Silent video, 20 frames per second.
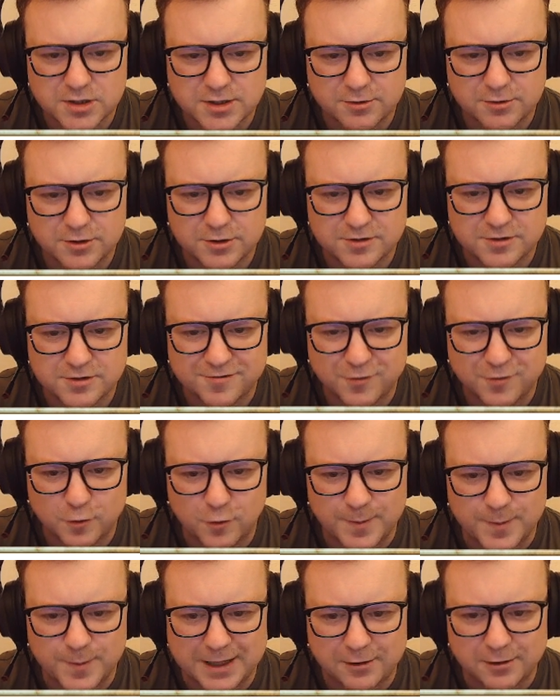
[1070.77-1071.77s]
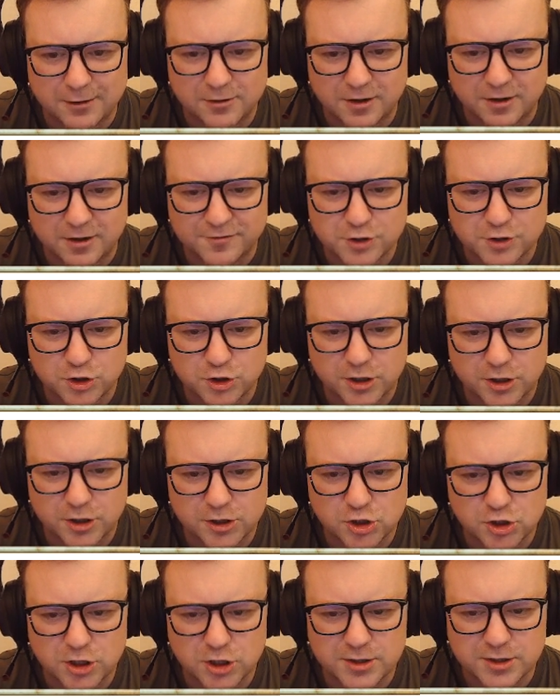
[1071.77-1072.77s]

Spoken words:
There is a 4-paragraph structure.